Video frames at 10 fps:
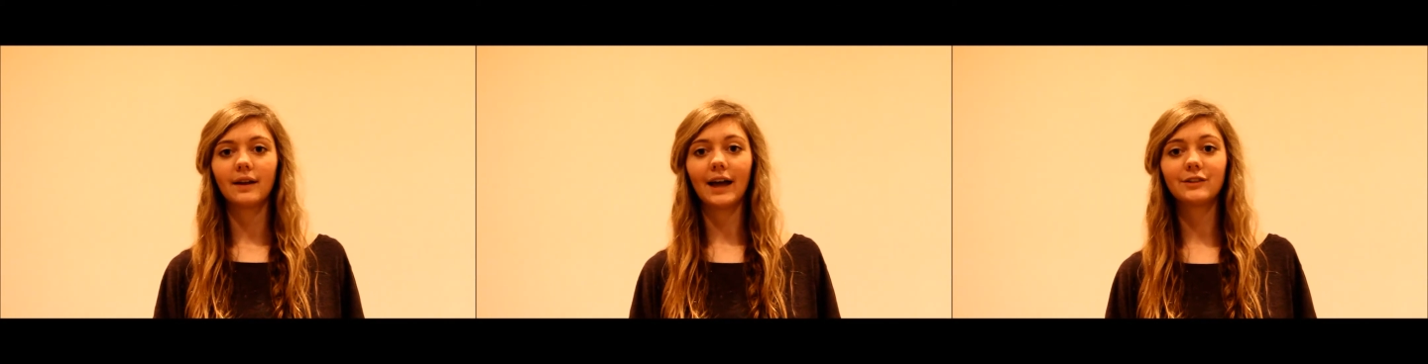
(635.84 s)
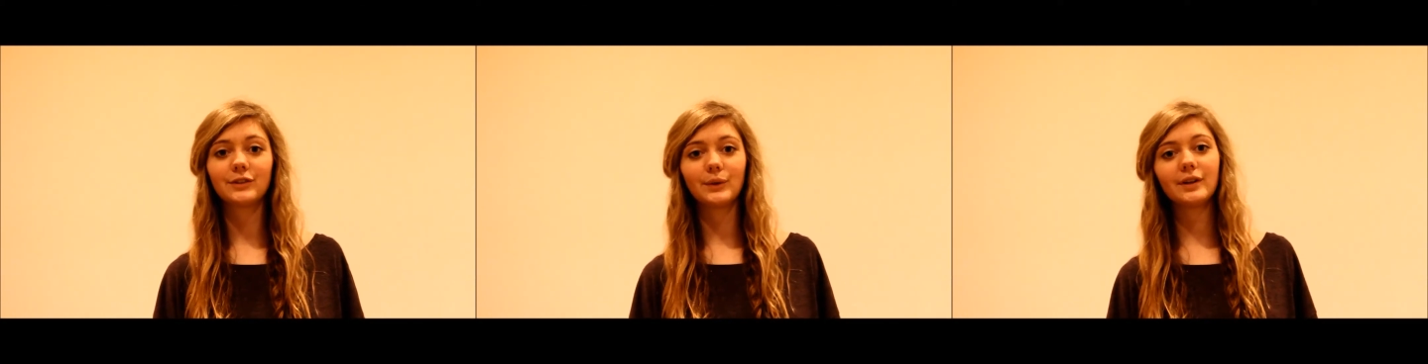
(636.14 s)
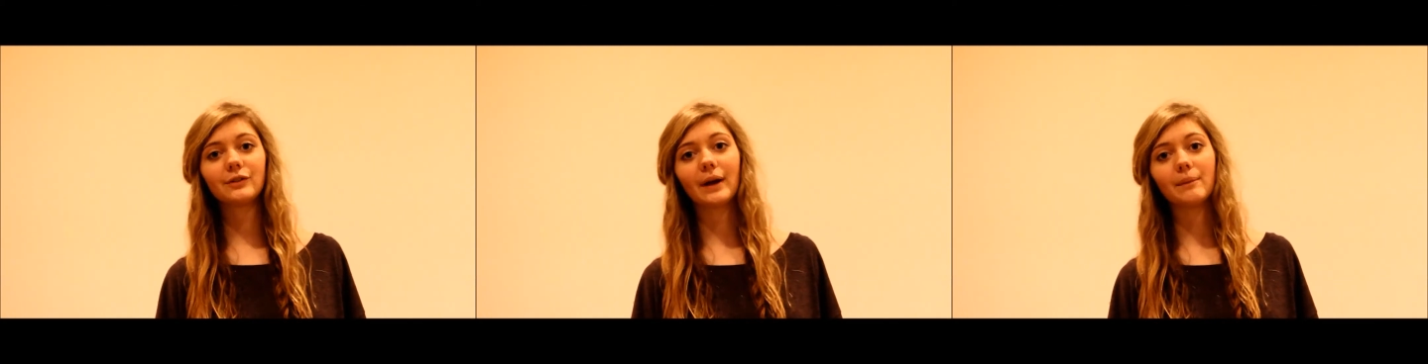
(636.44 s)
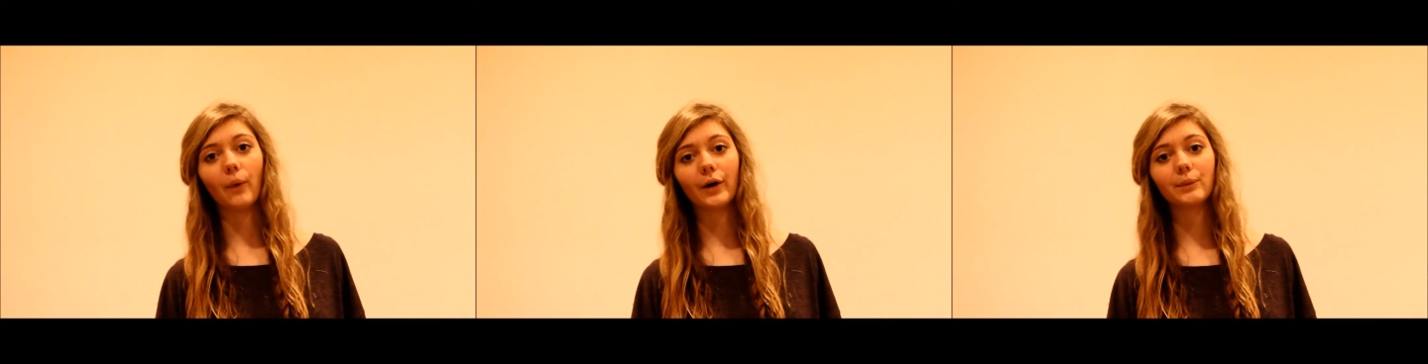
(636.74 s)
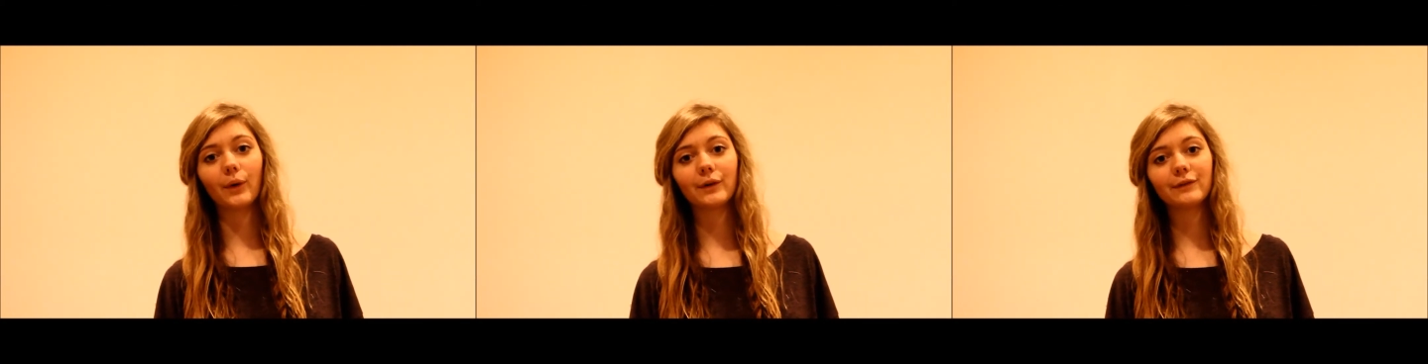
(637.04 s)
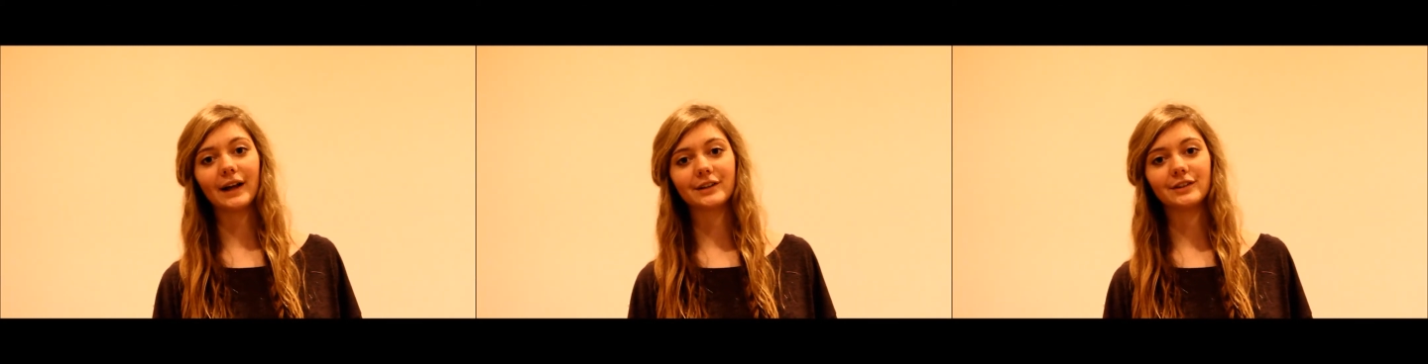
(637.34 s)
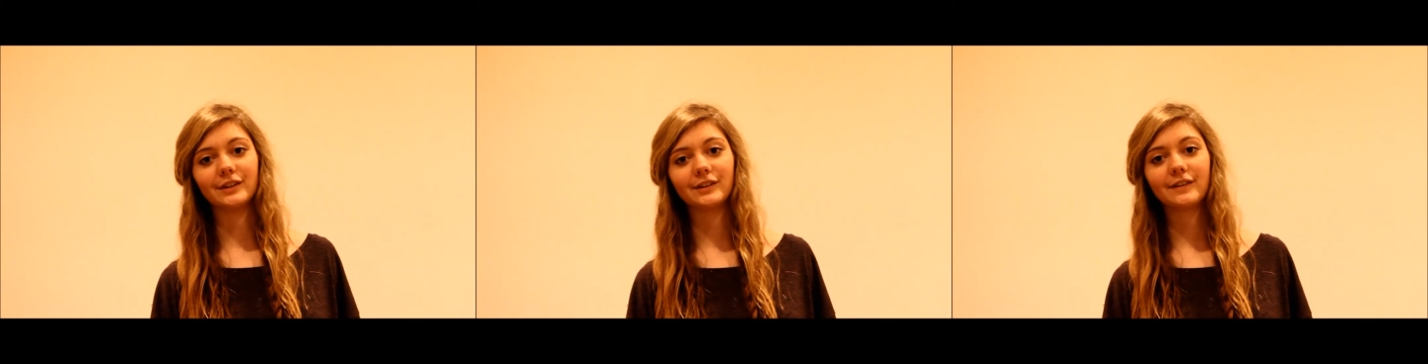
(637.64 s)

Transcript: As students write more and more reflections,